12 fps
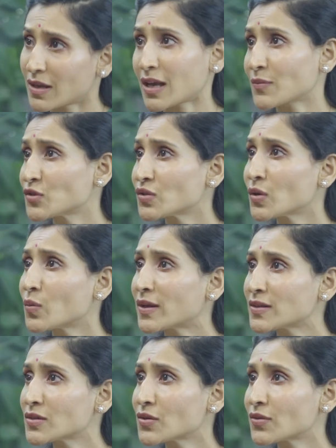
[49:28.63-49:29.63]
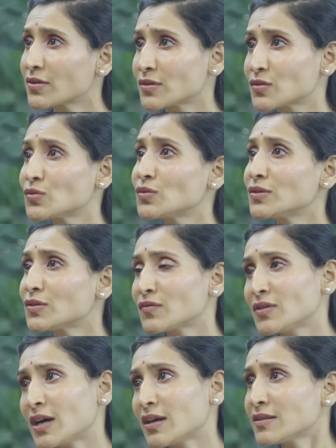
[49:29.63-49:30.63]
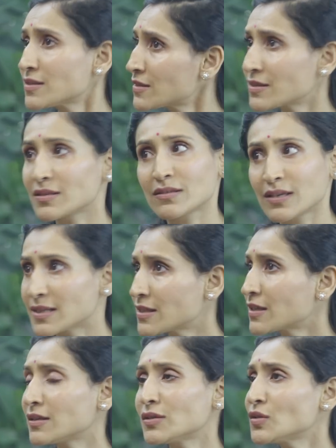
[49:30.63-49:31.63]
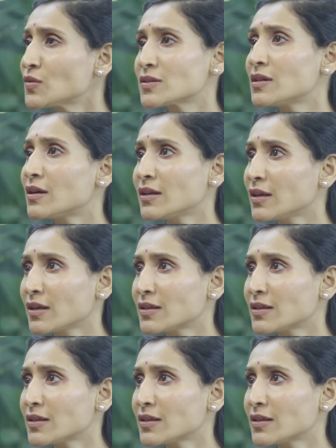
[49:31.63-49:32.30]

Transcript: I'm sure once you're a student of dance, it's a continuous learning.